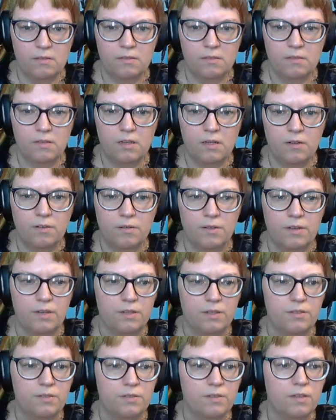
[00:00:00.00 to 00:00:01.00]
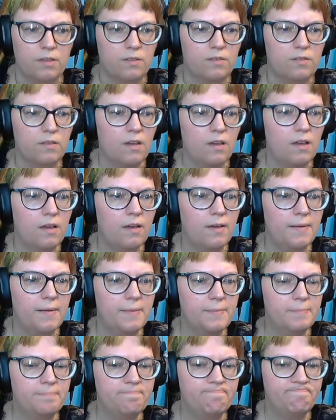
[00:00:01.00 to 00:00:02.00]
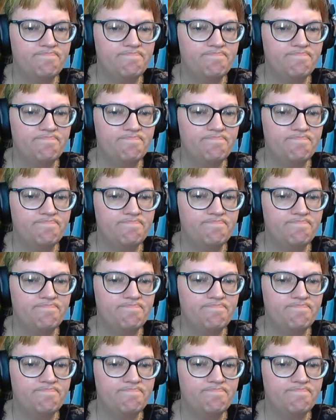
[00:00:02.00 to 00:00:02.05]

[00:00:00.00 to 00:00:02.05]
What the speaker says: How are we gonna do this? Okay,